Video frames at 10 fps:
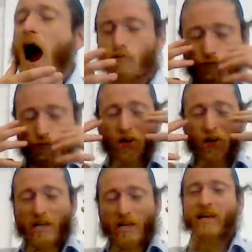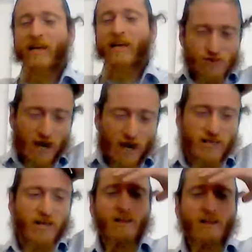really stretch
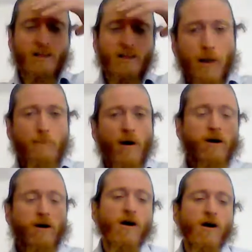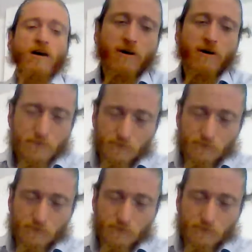like a big punk rocker.